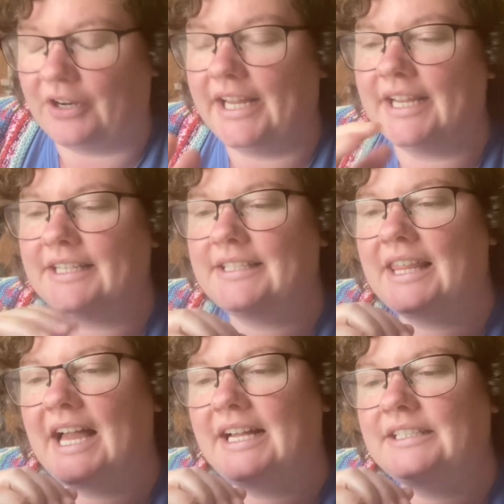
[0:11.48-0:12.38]
is
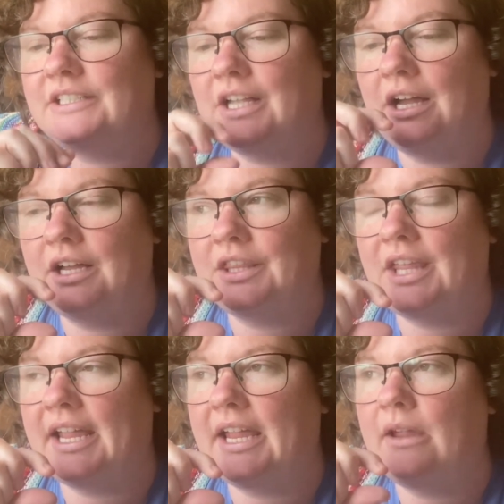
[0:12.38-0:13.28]
that
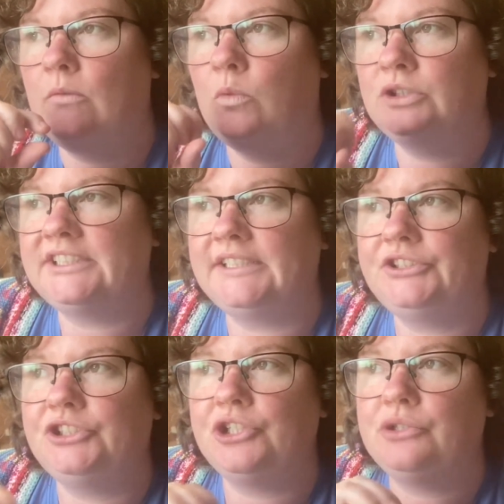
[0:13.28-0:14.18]
they wanted
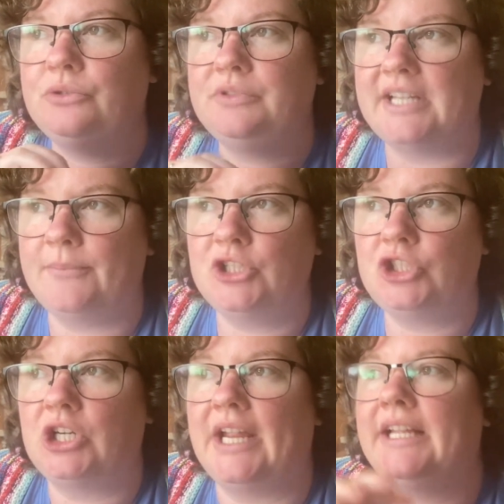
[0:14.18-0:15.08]
to
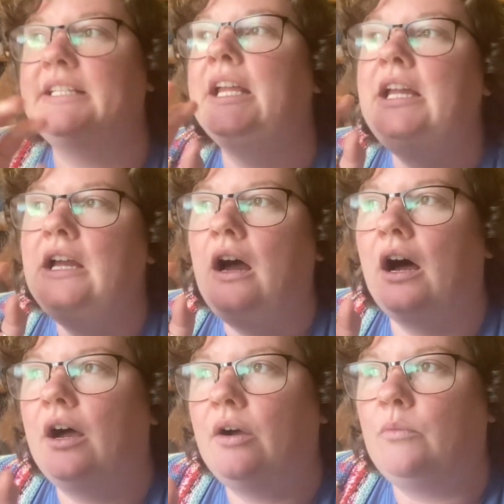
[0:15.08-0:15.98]
demonstrate
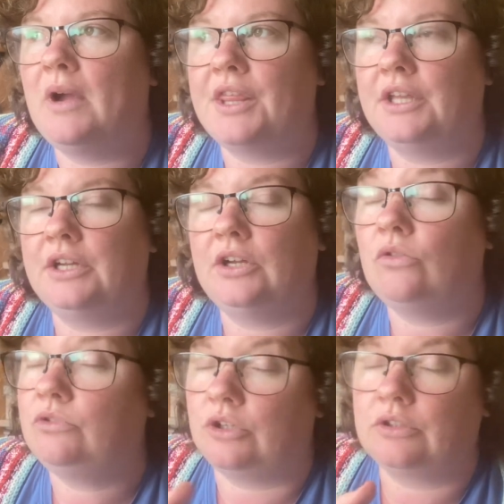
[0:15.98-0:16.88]
whether
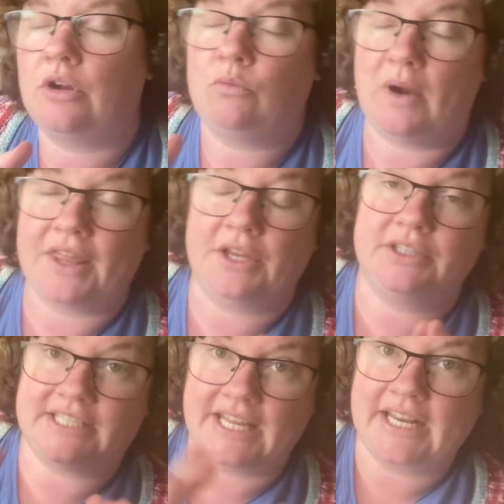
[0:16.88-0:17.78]

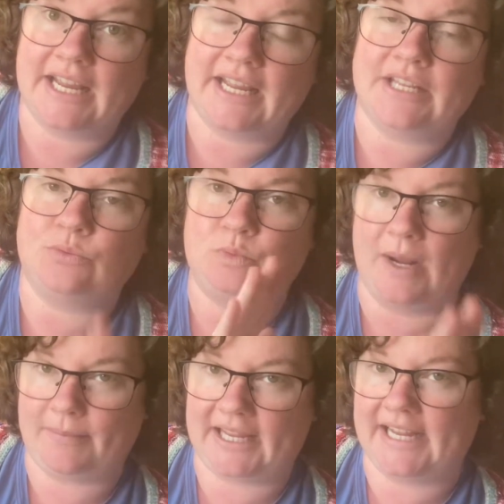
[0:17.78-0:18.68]
DNA is
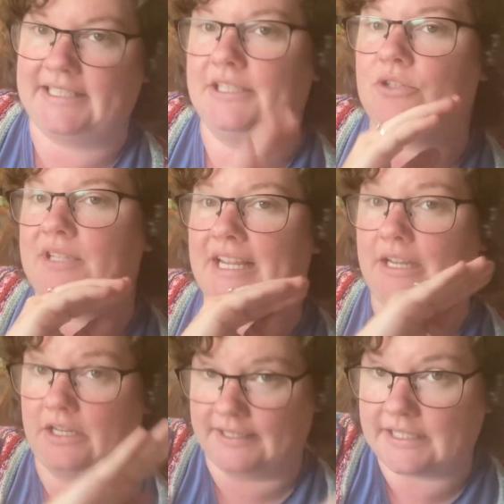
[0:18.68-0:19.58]
replicated
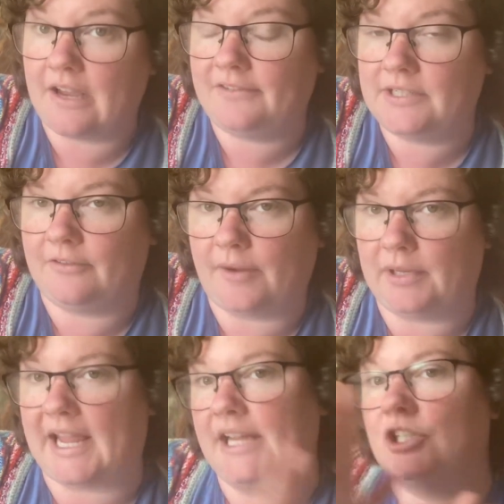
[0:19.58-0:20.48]
using conservative
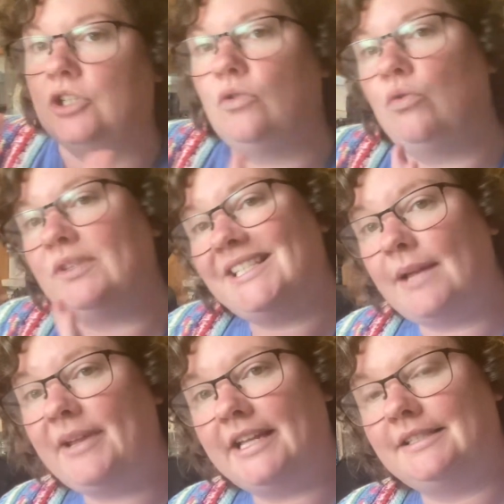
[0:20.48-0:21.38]
replication or
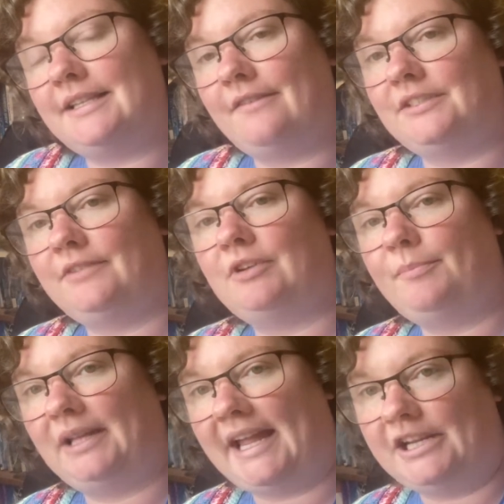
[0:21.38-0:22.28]
semi-conservative
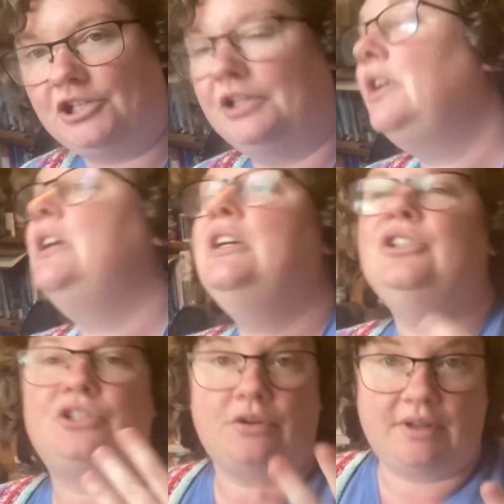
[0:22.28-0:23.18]
replication.
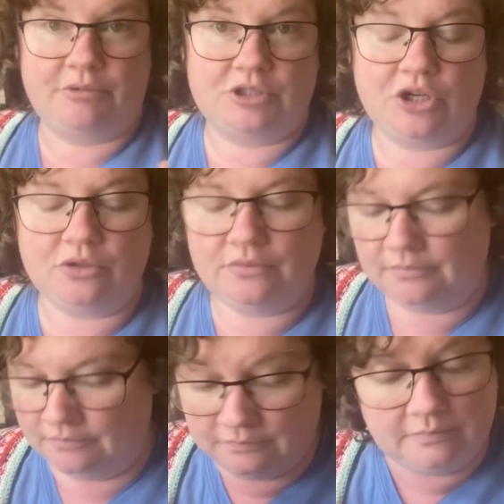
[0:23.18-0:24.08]
So there were two,
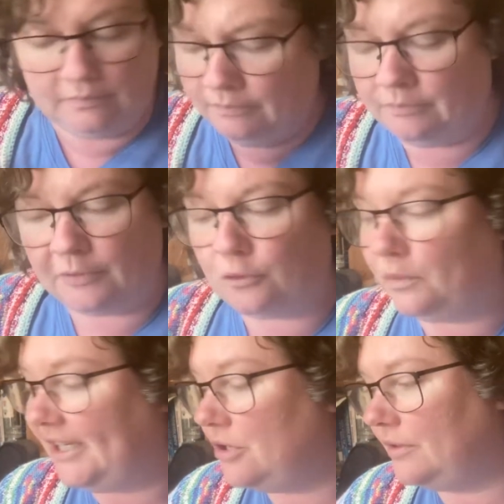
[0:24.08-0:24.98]
before
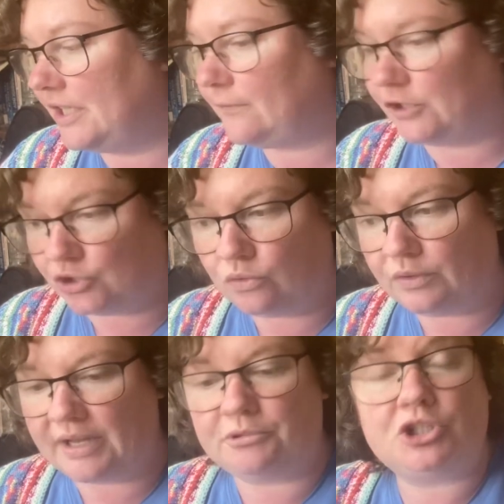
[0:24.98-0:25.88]
we knew this for
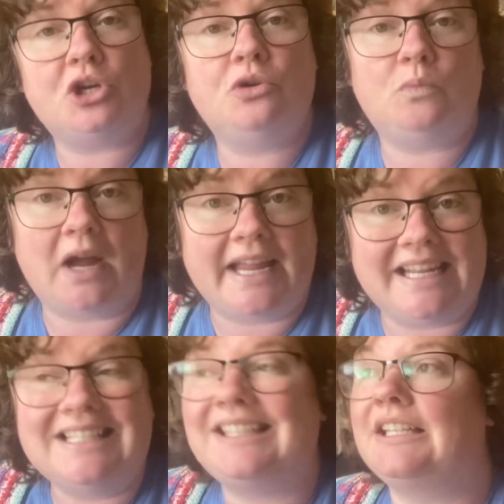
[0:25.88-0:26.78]
sure, there were two
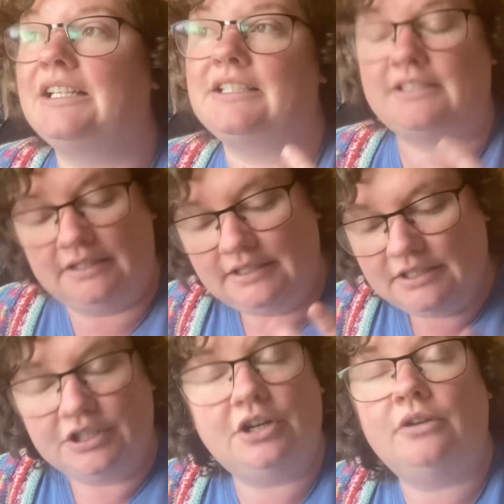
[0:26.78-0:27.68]
ways that,
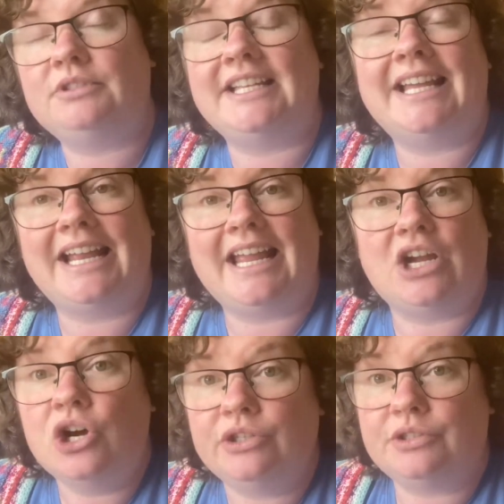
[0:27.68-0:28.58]
DNA
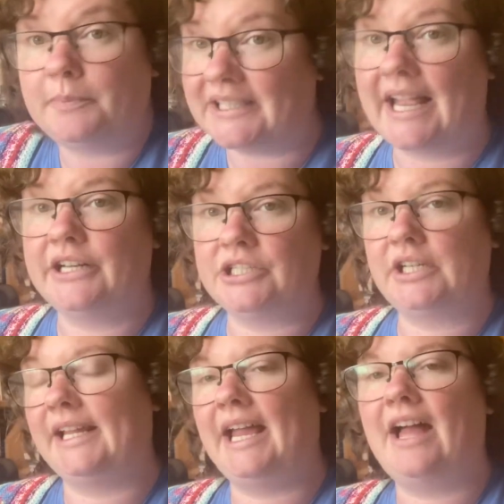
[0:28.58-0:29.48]
could
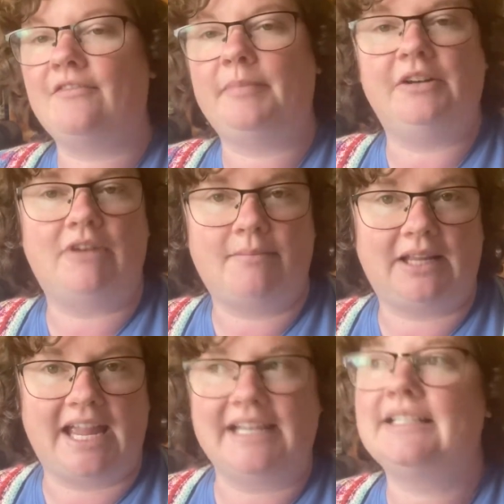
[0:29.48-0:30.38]
potentially have been
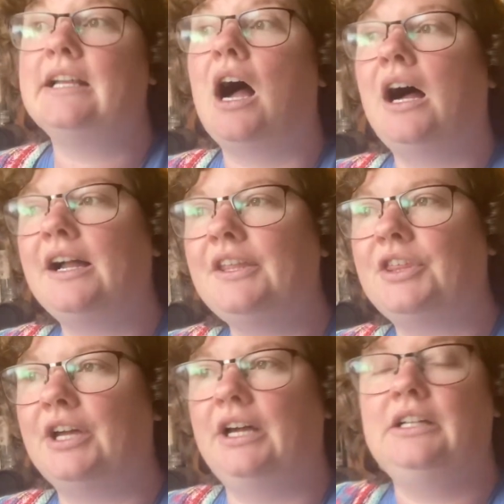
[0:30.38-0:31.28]
replicated.
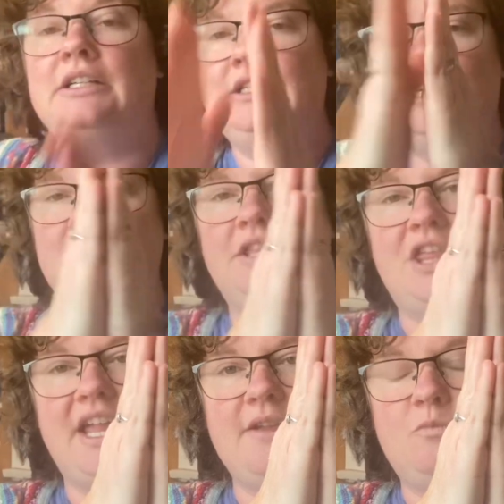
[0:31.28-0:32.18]
Either
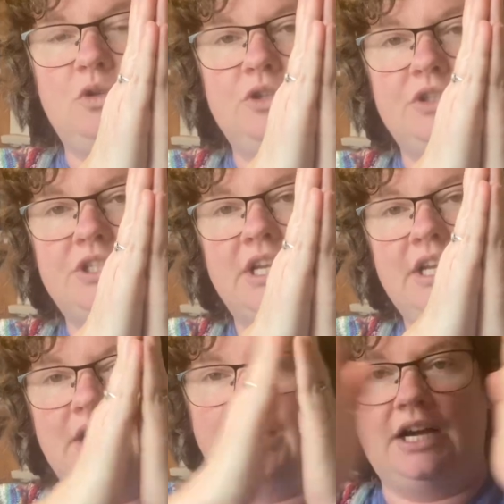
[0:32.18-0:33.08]
they would
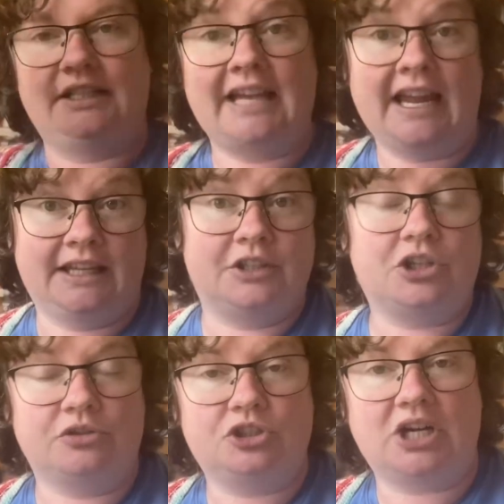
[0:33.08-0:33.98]
take the
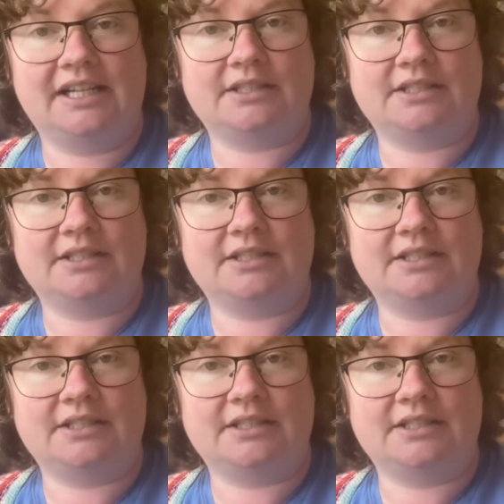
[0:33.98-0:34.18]
two strands